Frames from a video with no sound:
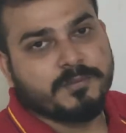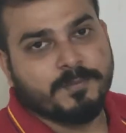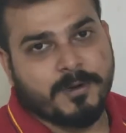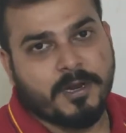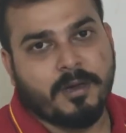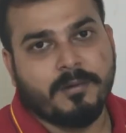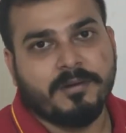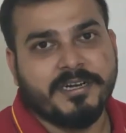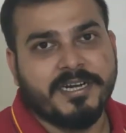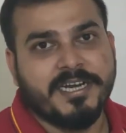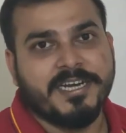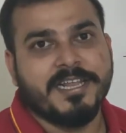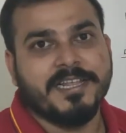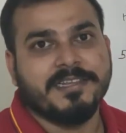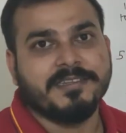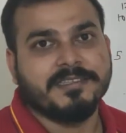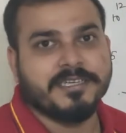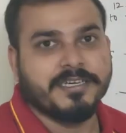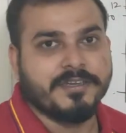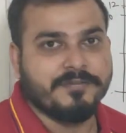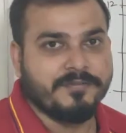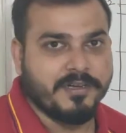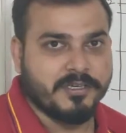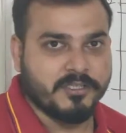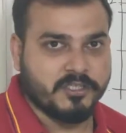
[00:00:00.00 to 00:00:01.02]
is probability
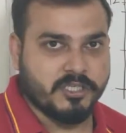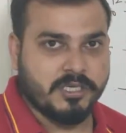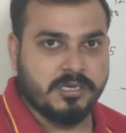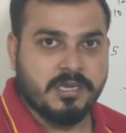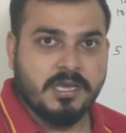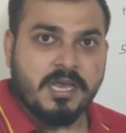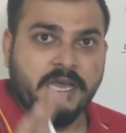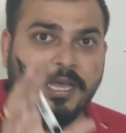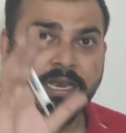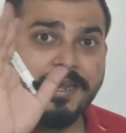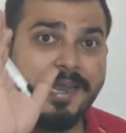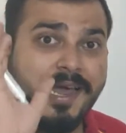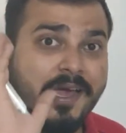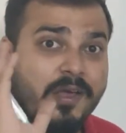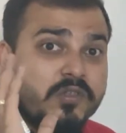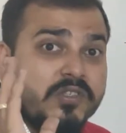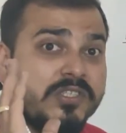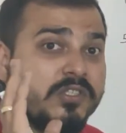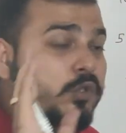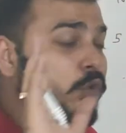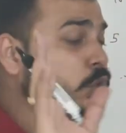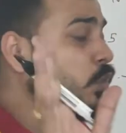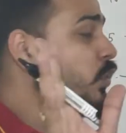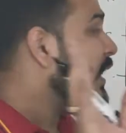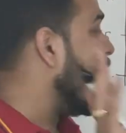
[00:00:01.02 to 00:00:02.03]
density function. Now
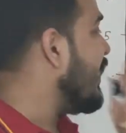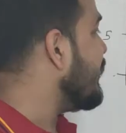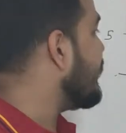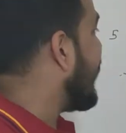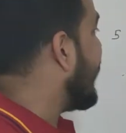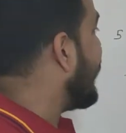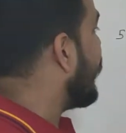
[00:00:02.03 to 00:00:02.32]
as soon as